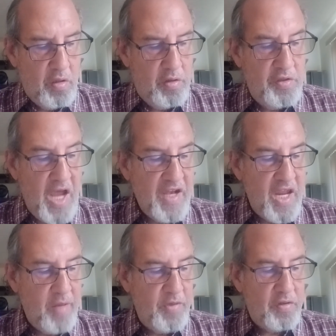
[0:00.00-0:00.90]
The
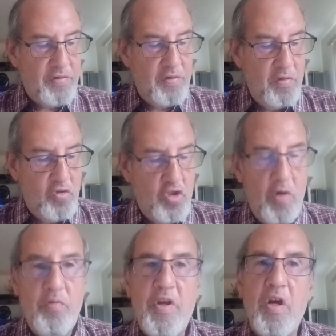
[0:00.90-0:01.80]
dynamics
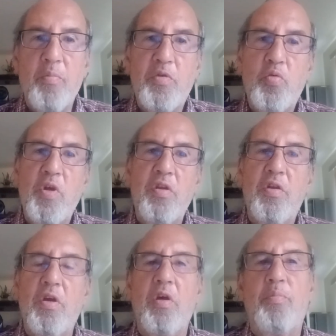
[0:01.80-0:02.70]
shown there between
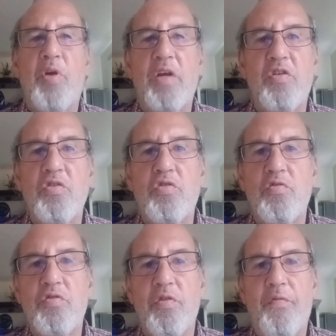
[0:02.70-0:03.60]
the
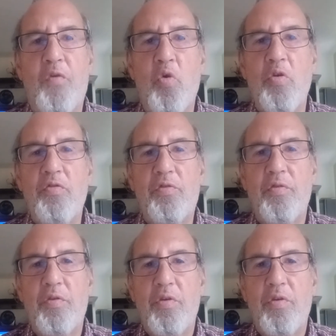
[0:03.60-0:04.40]
practitioners of the Force